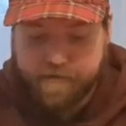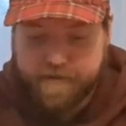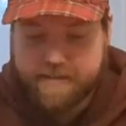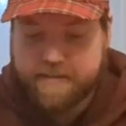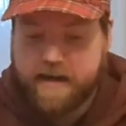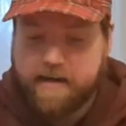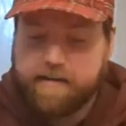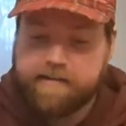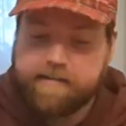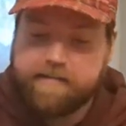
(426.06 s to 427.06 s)
do
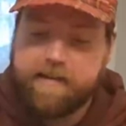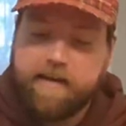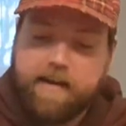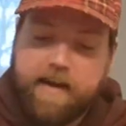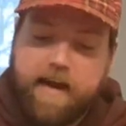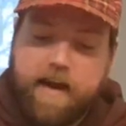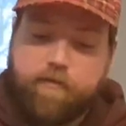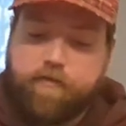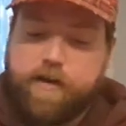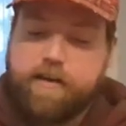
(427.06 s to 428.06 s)
me a favor,
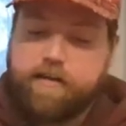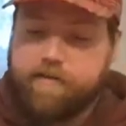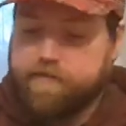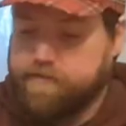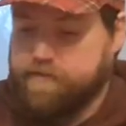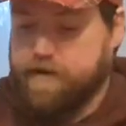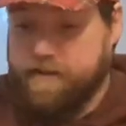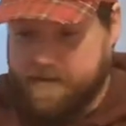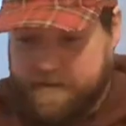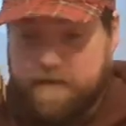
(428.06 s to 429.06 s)
go over and say
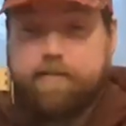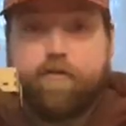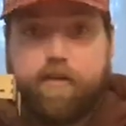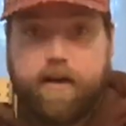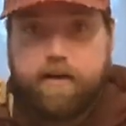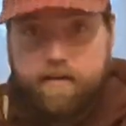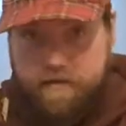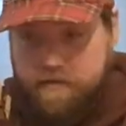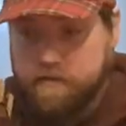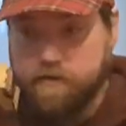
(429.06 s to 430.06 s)
hey to Dan for me.
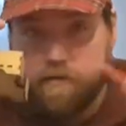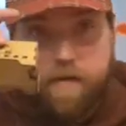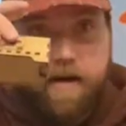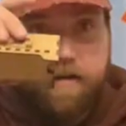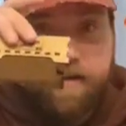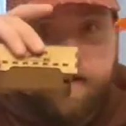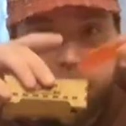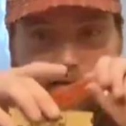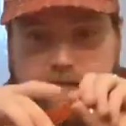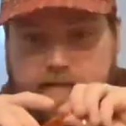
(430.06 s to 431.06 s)
The link
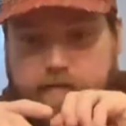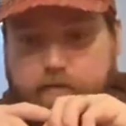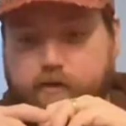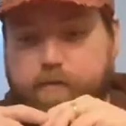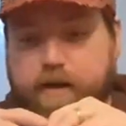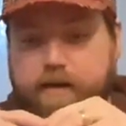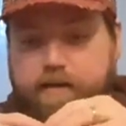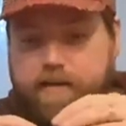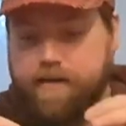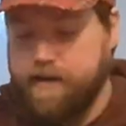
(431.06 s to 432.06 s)
is below, and I'll put
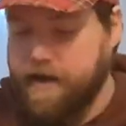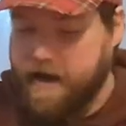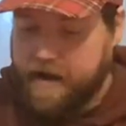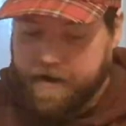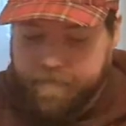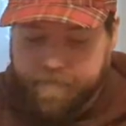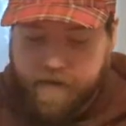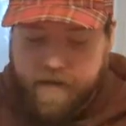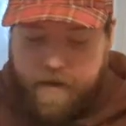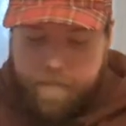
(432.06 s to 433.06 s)
a card up above
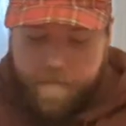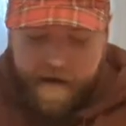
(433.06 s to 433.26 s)
as well. So